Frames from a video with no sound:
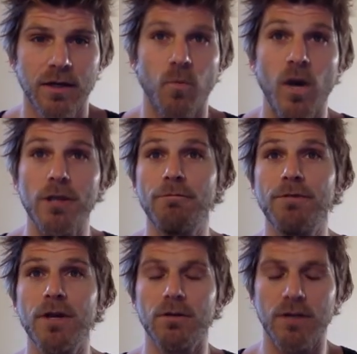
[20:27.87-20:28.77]
What you
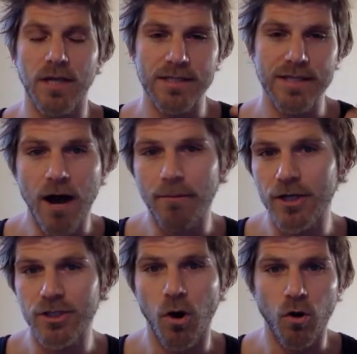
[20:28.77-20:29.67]
feel is how
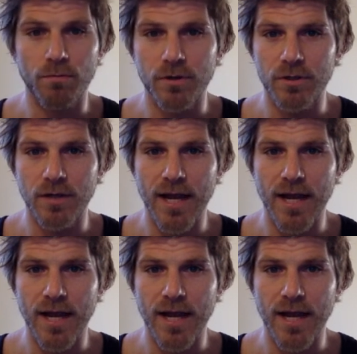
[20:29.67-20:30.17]
much hormone